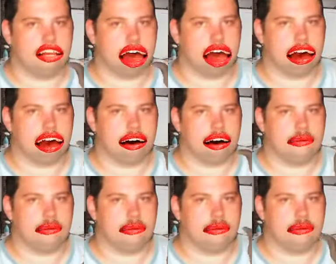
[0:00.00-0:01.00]
where you
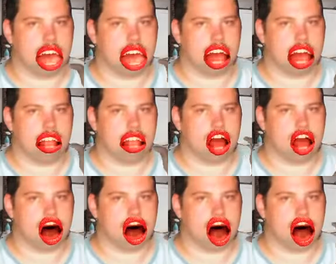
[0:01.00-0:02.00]
can
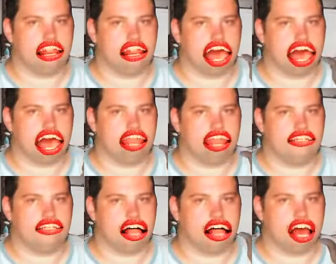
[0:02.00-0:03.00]
go all over the
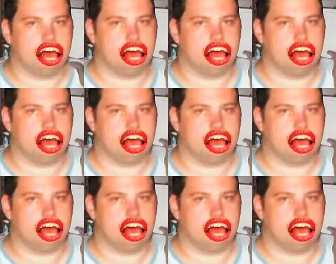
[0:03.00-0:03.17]
place.